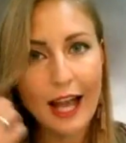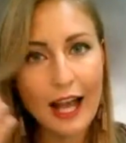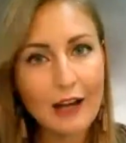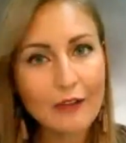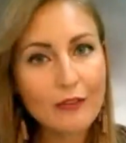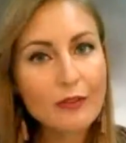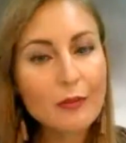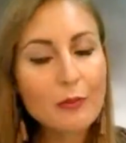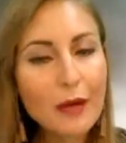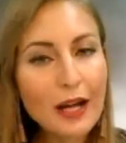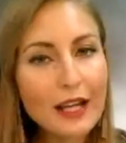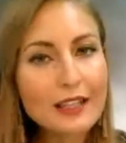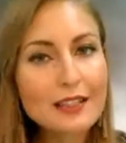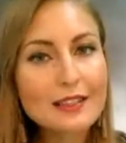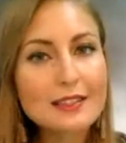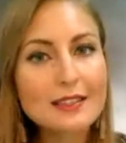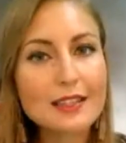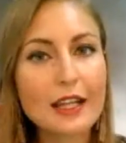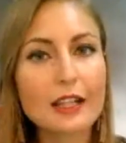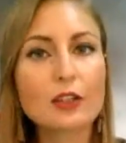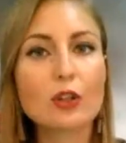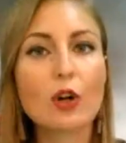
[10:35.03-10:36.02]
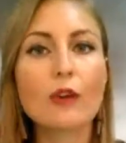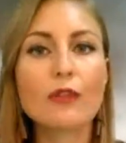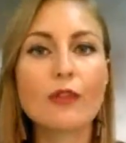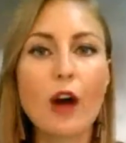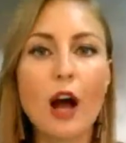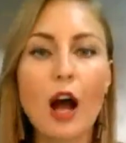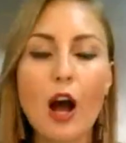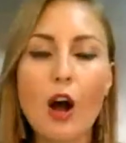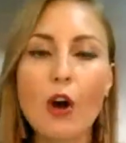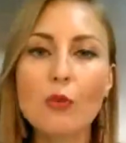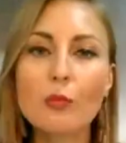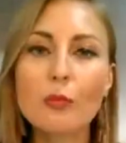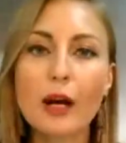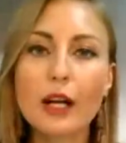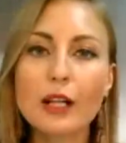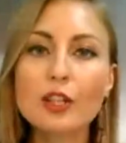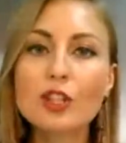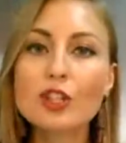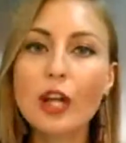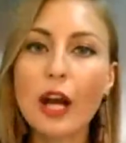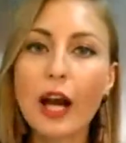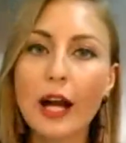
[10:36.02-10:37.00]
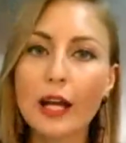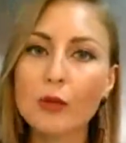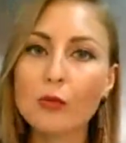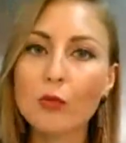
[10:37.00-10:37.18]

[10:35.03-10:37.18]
have a mindset of how much